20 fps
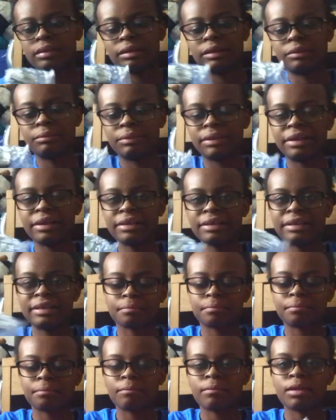Here we go.
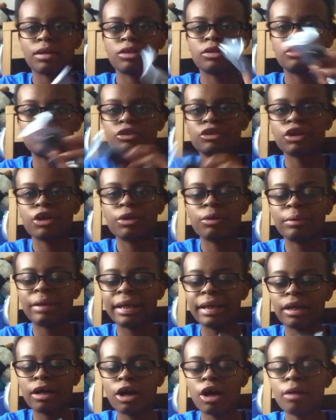So
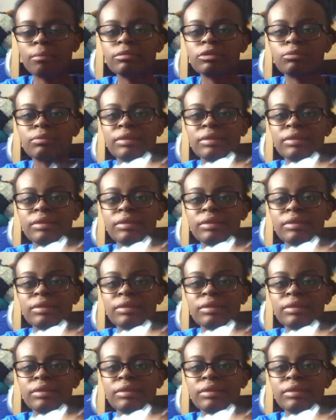it comes